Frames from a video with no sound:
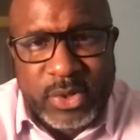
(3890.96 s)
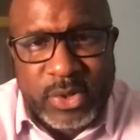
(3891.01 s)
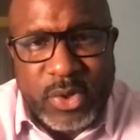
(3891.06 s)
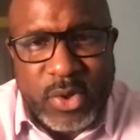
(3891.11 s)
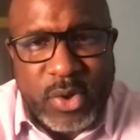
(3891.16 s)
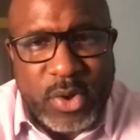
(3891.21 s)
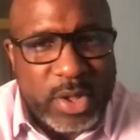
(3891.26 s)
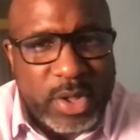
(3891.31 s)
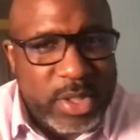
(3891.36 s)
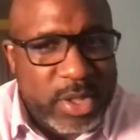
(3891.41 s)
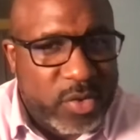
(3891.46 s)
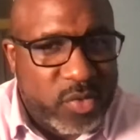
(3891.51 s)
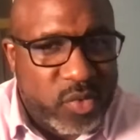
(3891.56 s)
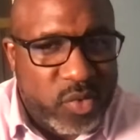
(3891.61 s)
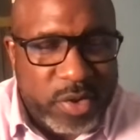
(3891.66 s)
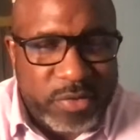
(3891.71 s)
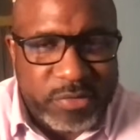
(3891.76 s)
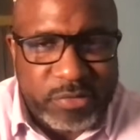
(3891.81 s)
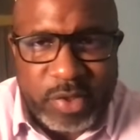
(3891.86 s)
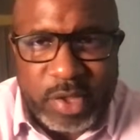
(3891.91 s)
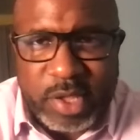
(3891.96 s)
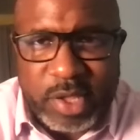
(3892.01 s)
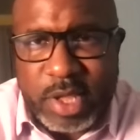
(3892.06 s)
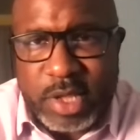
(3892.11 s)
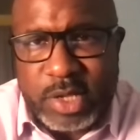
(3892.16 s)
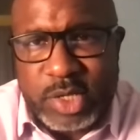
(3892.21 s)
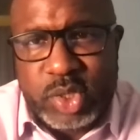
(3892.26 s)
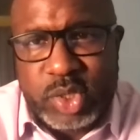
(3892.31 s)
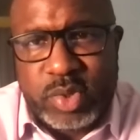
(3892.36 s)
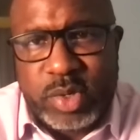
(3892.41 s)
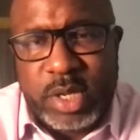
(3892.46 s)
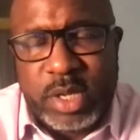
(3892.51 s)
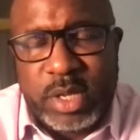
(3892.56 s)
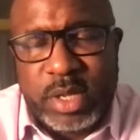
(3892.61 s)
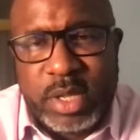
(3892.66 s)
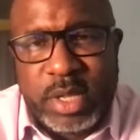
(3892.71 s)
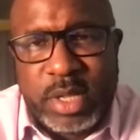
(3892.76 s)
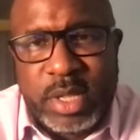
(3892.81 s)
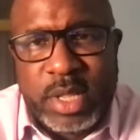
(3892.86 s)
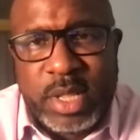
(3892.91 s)
all across the country.
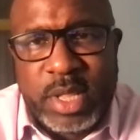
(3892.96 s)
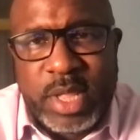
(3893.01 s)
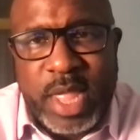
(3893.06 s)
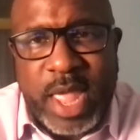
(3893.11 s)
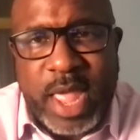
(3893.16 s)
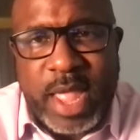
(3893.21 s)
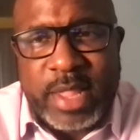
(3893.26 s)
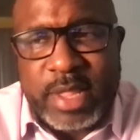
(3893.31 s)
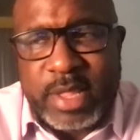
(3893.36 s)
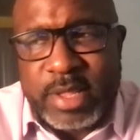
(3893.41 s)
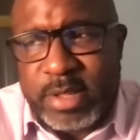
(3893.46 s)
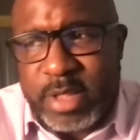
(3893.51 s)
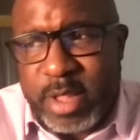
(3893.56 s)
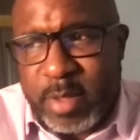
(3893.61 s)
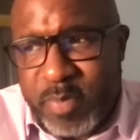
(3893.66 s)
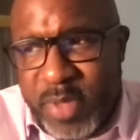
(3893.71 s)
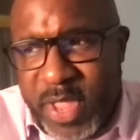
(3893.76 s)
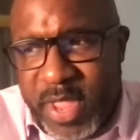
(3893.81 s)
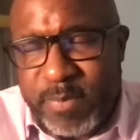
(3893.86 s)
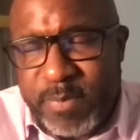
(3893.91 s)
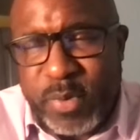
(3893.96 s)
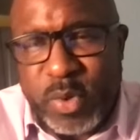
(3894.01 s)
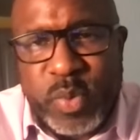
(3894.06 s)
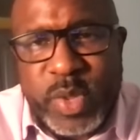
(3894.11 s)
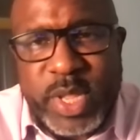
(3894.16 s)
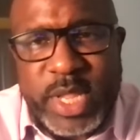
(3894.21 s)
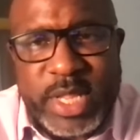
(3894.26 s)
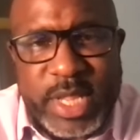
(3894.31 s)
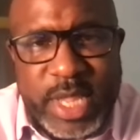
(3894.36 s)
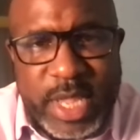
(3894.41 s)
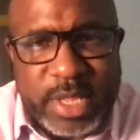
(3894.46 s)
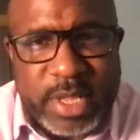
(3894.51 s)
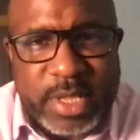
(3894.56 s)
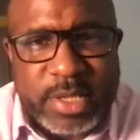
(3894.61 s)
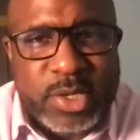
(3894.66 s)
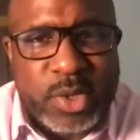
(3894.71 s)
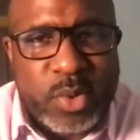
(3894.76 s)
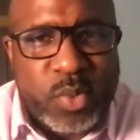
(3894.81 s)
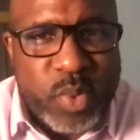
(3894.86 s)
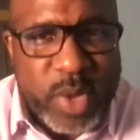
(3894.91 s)
And the people we needed
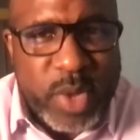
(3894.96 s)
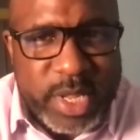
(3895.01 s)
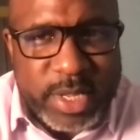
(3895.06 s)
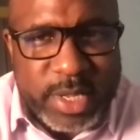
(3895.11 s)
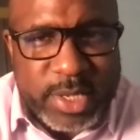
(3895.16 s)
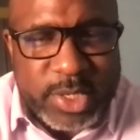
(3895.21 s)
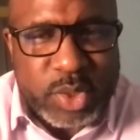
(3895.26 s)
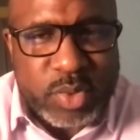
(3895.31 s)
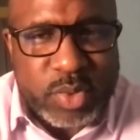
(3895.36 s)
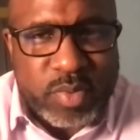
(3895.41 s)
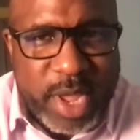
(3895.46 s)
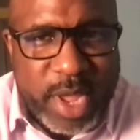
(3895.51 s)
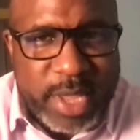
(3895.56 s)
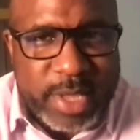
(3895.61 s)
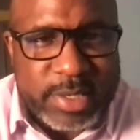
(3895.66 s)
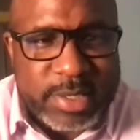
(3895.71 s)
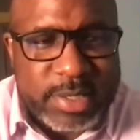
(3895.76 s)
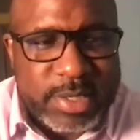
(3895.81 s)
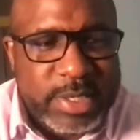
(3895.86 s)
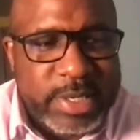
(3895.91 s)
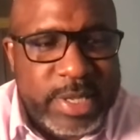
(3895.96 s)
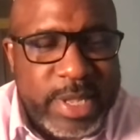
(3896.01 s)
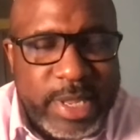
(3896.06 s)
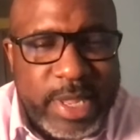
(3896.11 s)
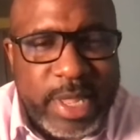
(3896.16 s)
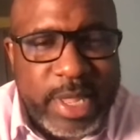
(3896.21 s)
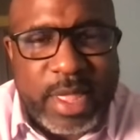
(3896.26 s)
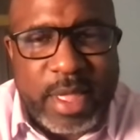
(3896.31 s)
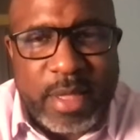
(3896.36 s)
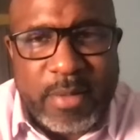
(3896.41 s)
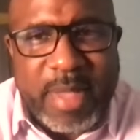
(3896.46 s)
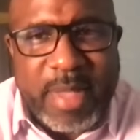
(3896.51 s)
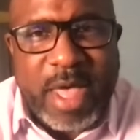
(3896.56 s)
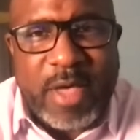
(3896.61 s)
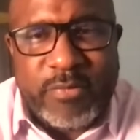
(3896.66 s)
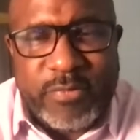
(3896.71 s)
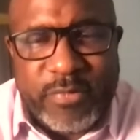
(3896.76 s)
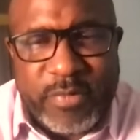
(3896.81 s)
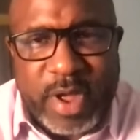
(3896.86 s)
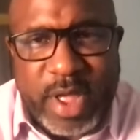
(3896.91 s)
to win this race didn't come
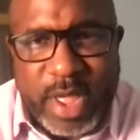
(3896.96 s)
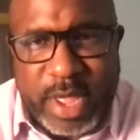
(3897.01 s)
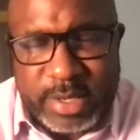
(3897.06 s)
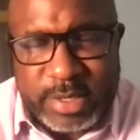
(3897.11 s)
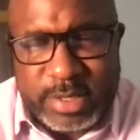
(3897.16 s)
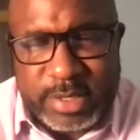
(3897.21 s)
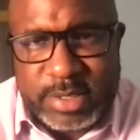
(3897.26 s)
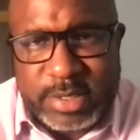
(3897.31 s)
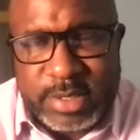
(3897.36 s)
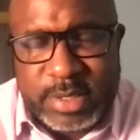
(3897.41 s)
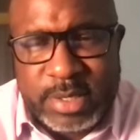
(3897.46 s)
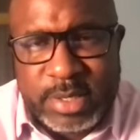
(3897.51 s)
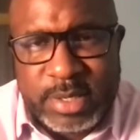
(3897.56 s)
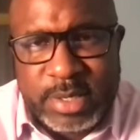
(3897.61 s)
out for us,